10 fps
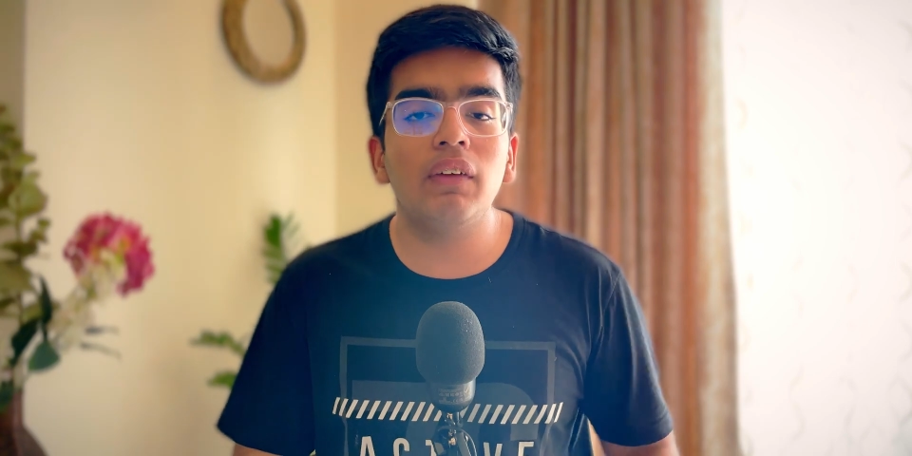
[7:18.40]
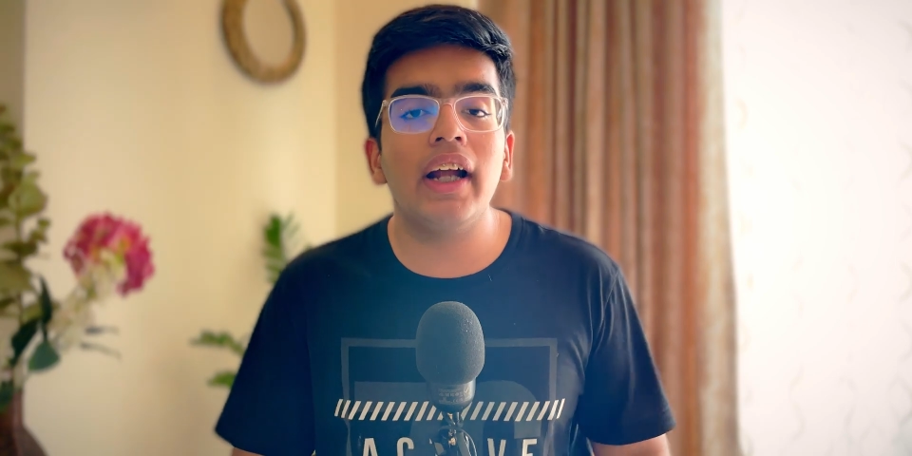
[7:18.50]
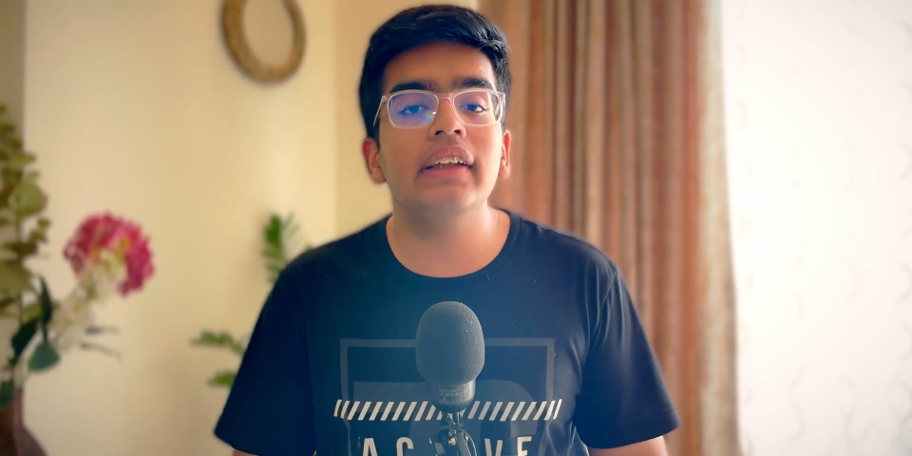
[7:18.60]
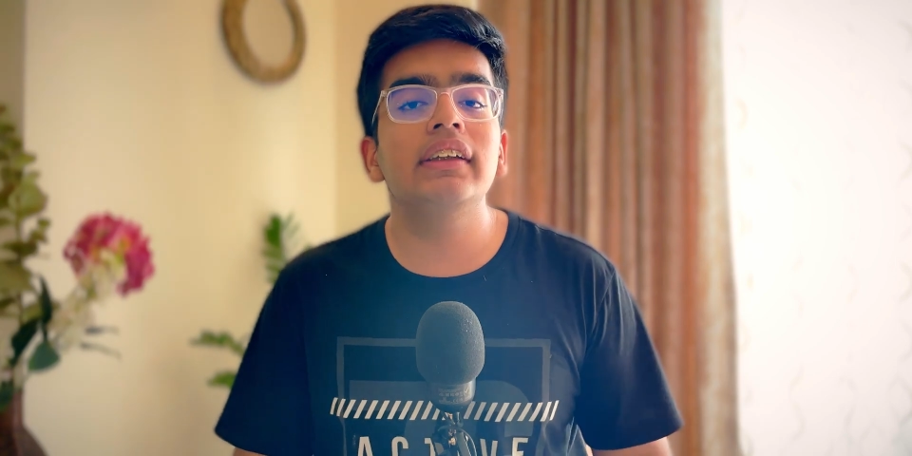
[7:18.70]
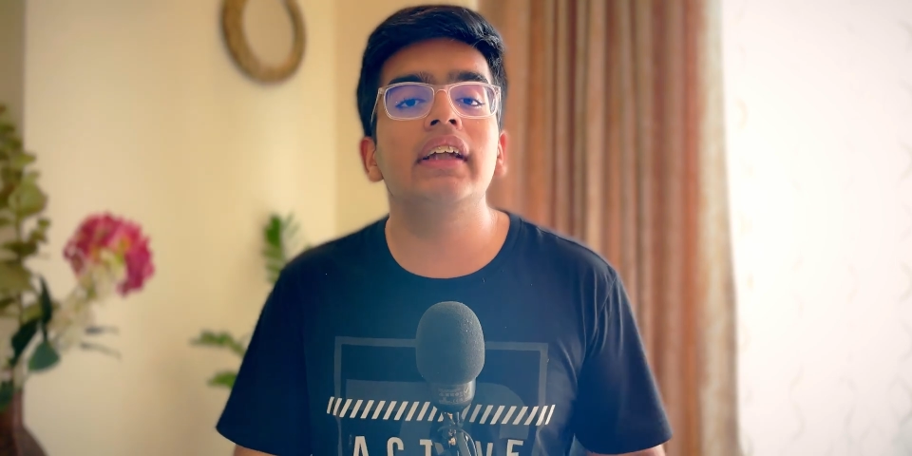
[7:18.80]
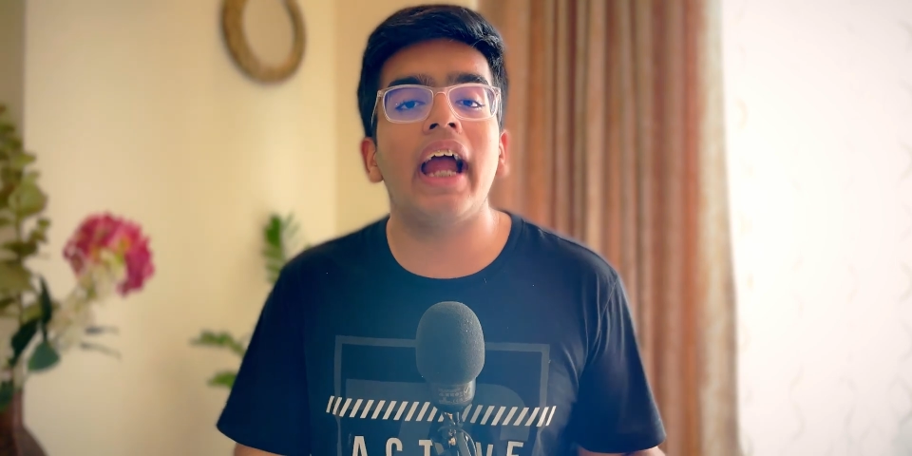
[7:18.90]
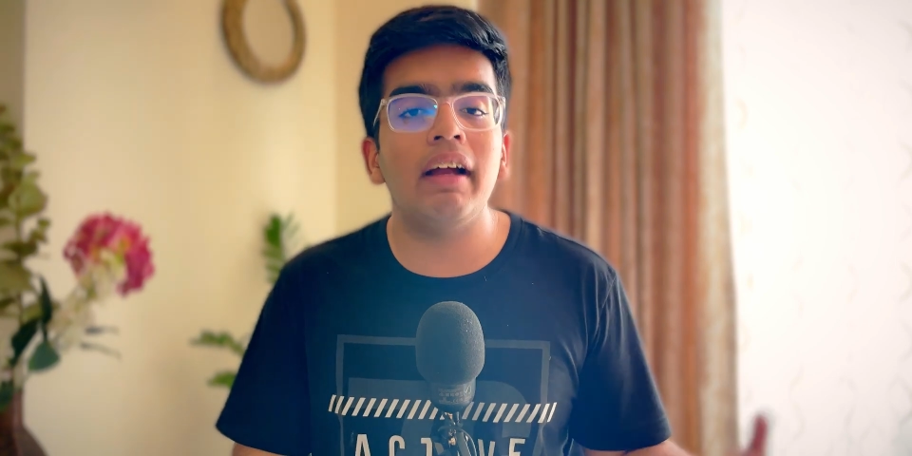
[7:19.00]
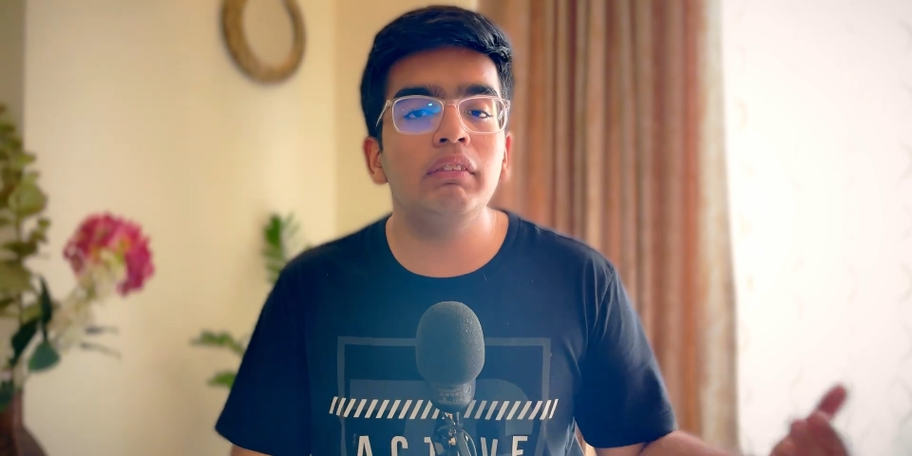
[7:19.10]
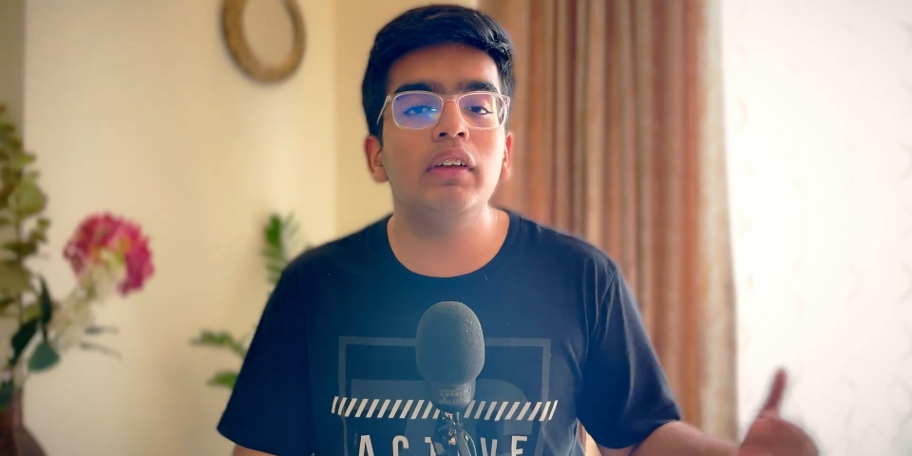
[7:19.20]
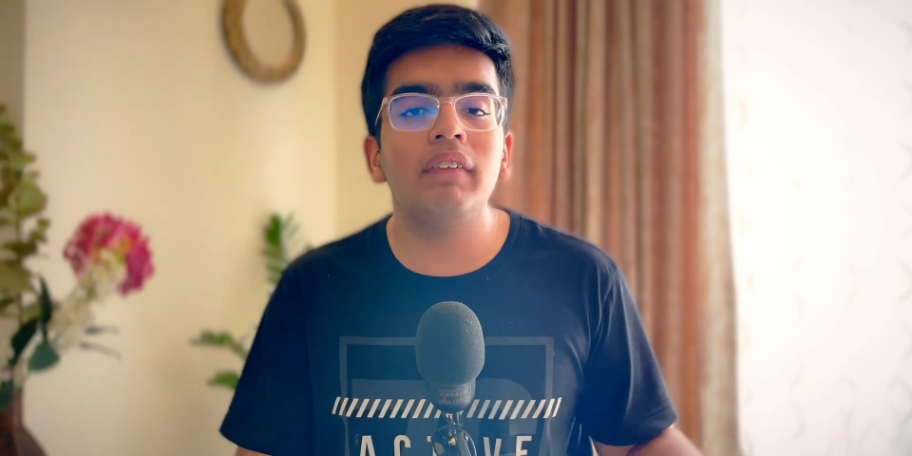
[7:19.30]
wise, the
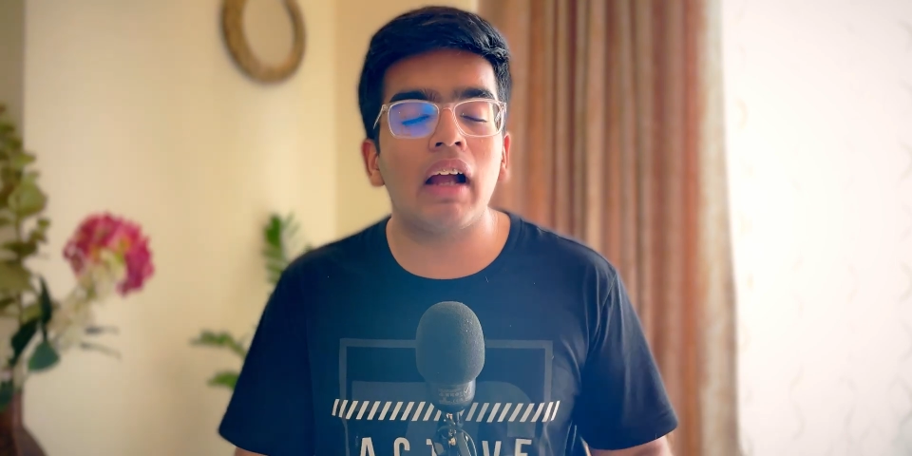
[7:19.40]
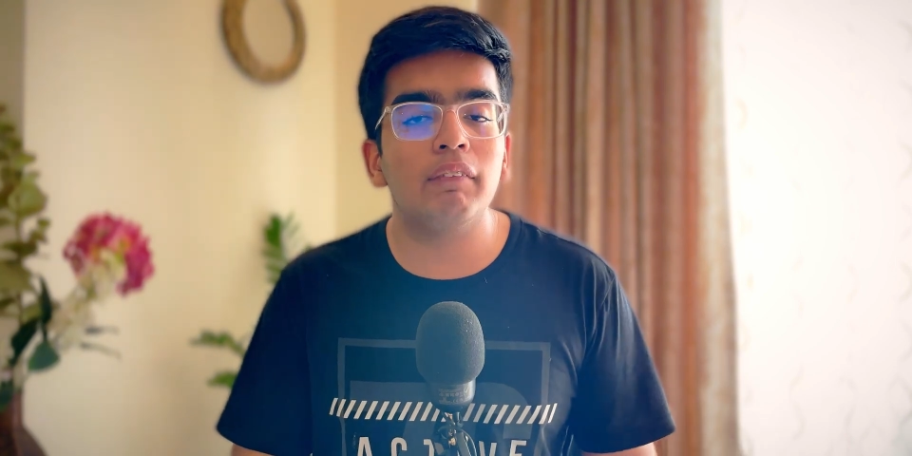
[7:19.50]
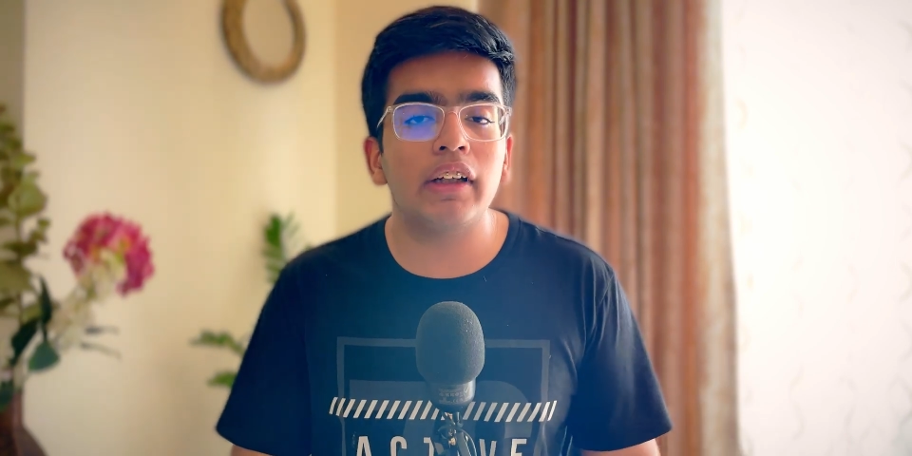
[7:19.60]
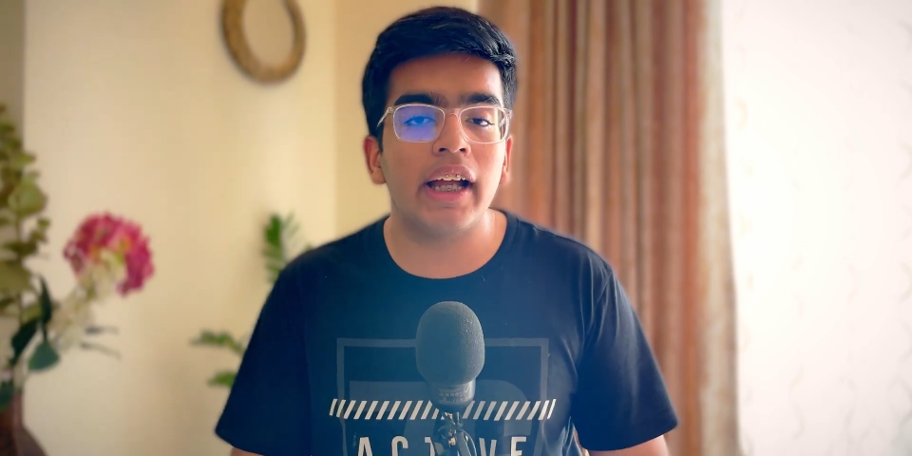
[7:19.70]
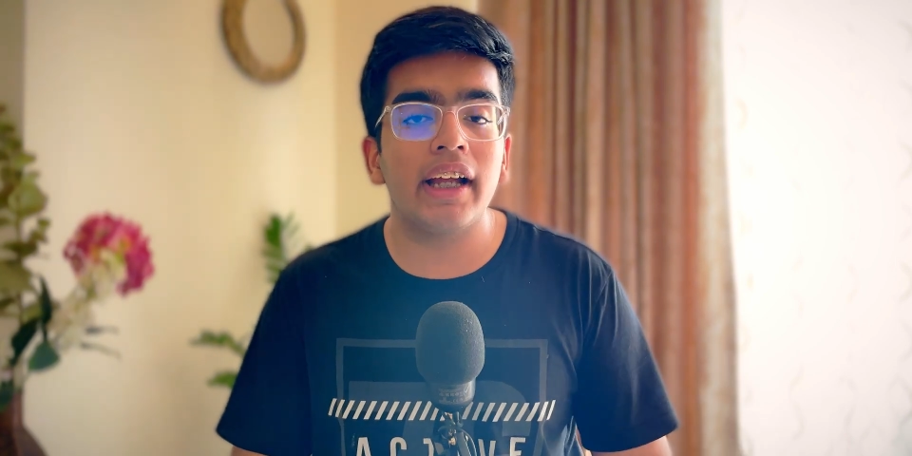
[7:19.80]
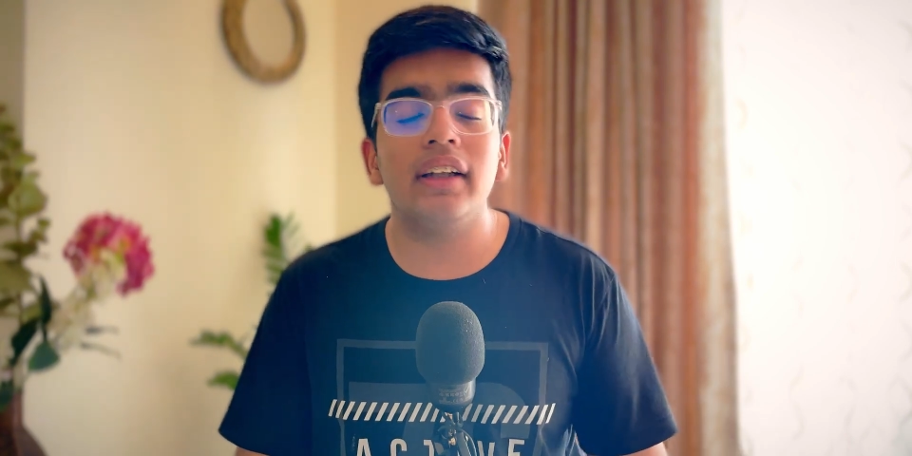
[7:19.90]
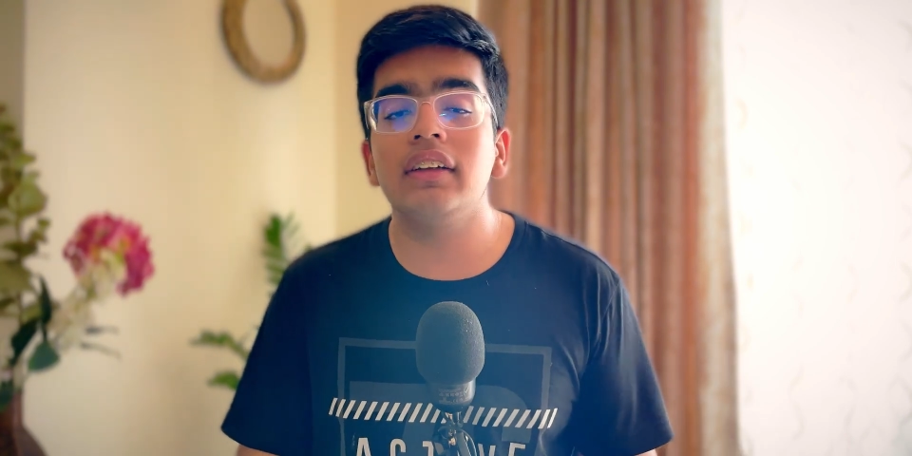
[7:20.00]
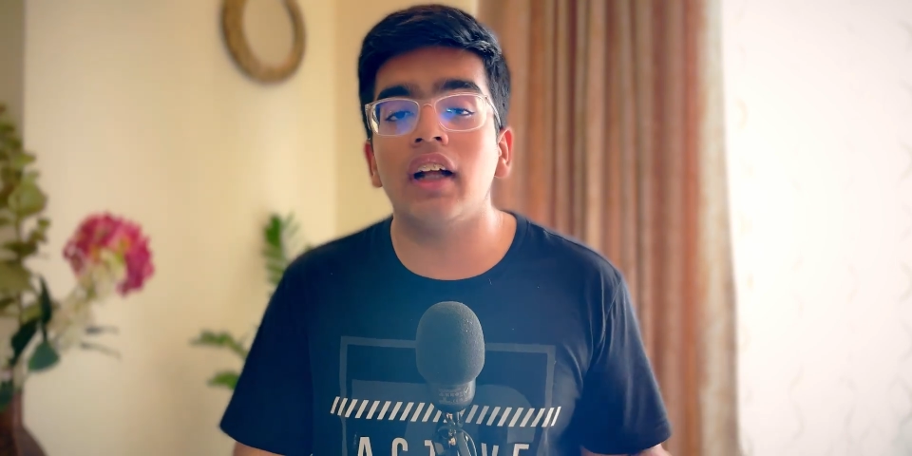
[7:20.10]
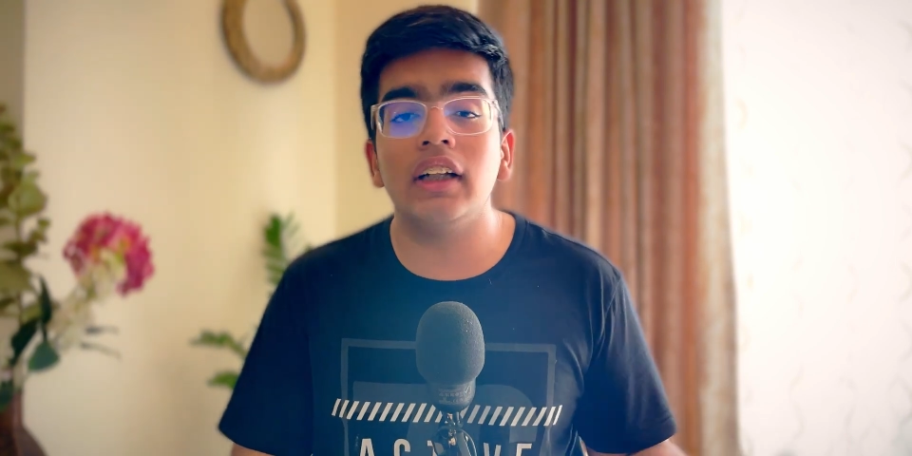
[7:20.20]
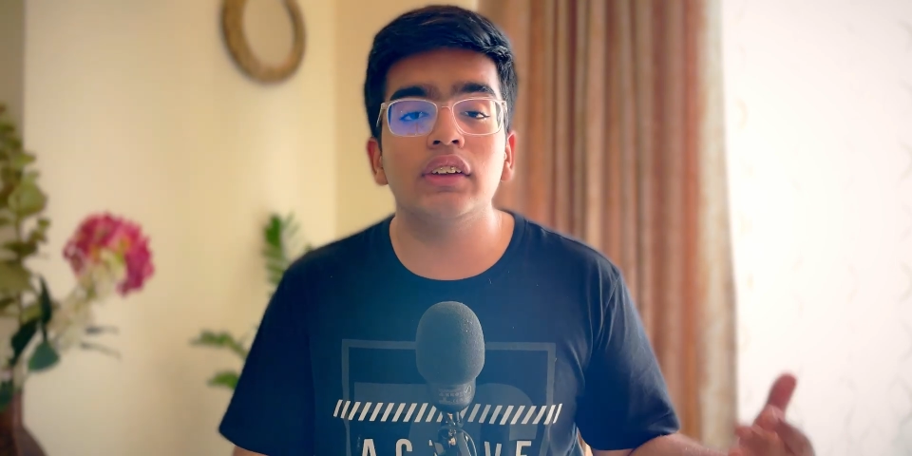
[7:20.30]
M2 MacBook Air
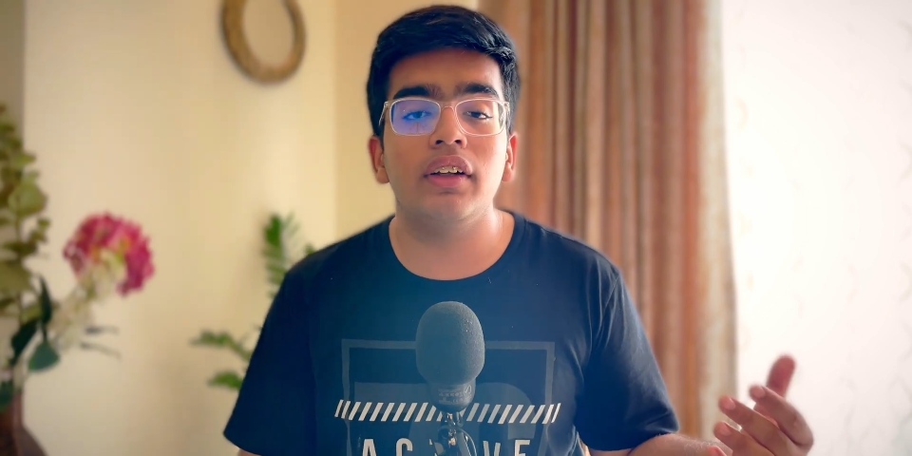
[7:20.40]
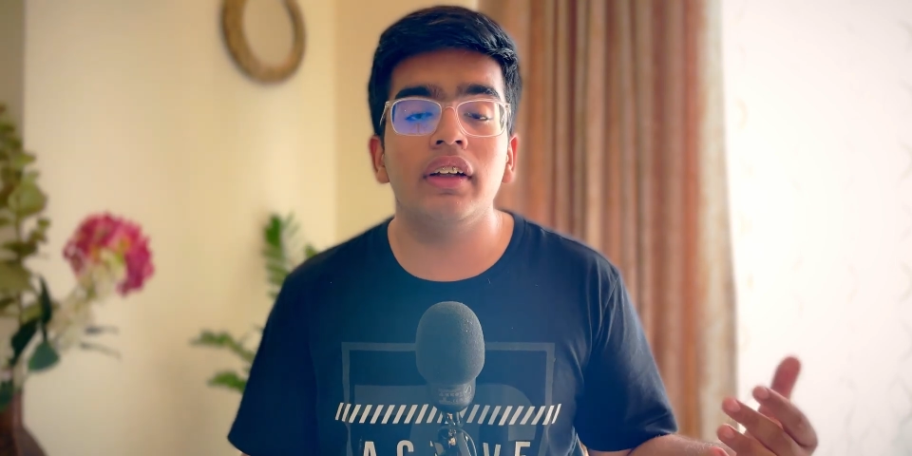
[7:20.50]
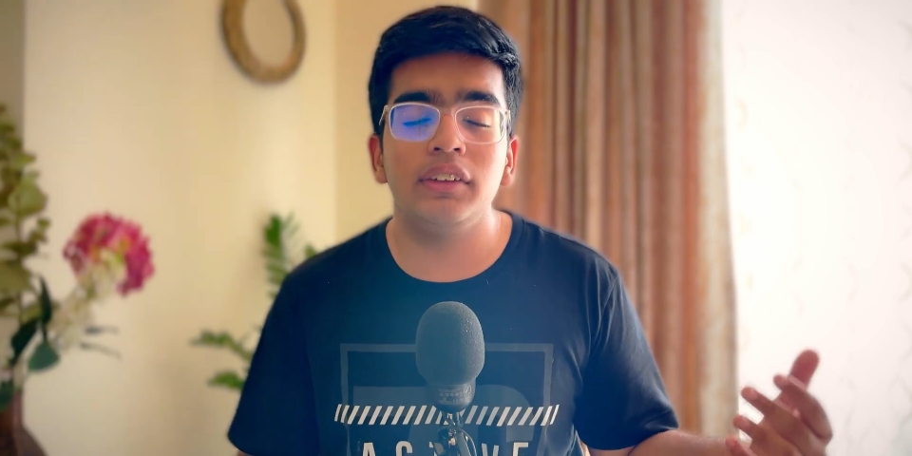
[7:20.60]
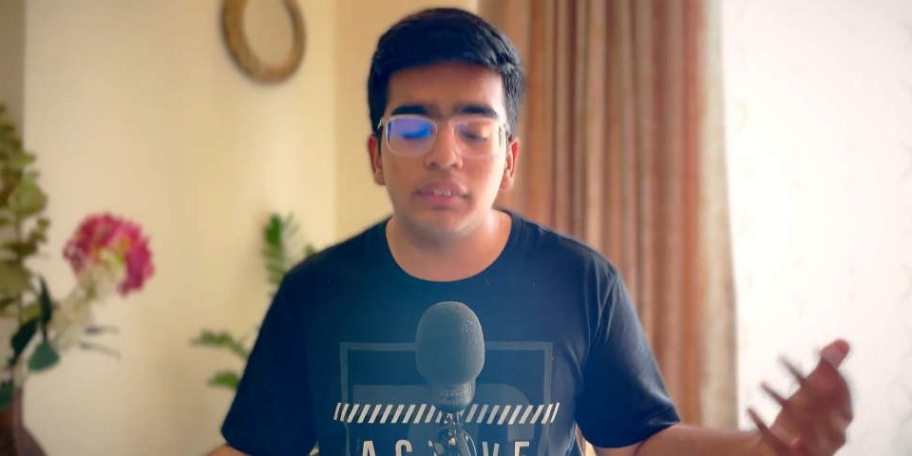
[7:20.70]
runs on,